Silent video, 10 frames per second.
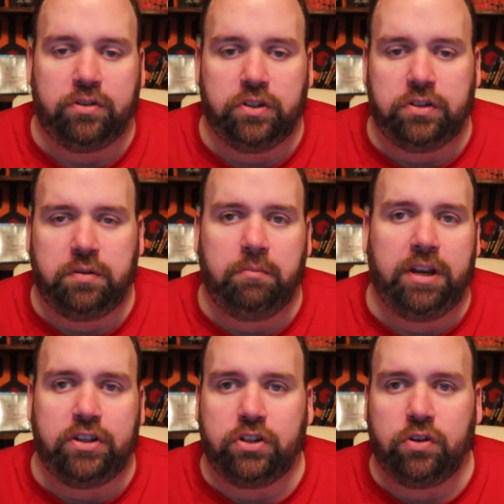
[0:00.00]
just to
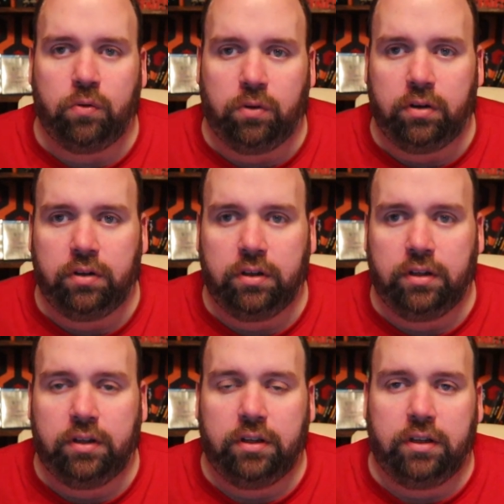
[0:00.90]
make sure
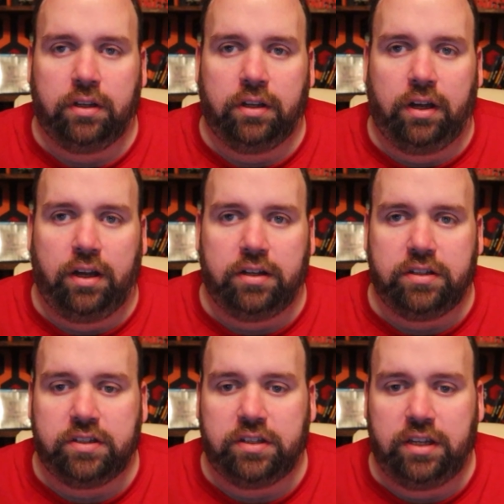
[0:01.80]

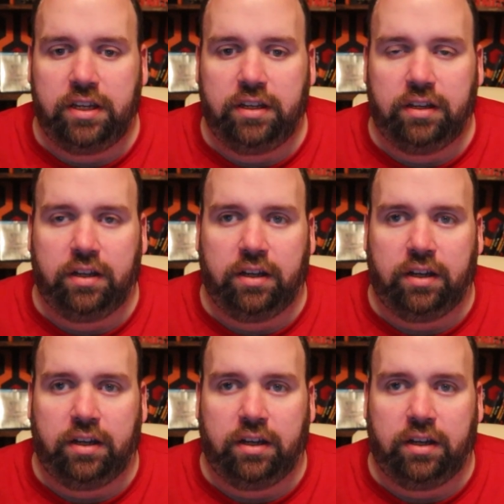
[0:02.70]
to see